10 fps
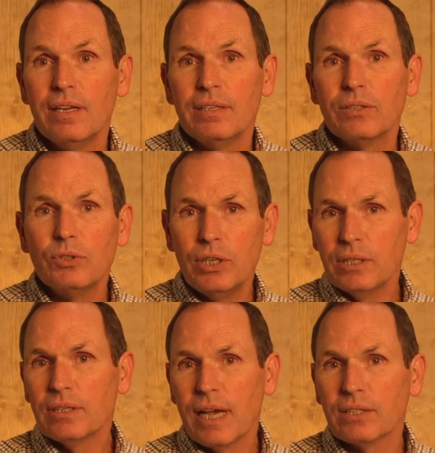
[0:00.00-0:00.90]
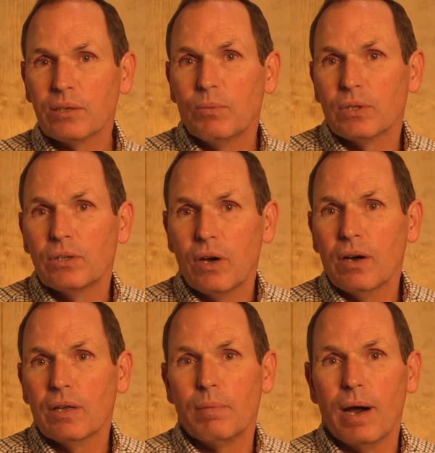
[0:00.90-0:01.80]
So Jesus asked them what they're
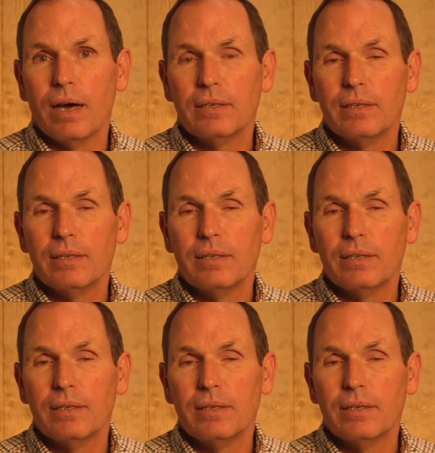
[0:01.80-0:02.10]
talking about.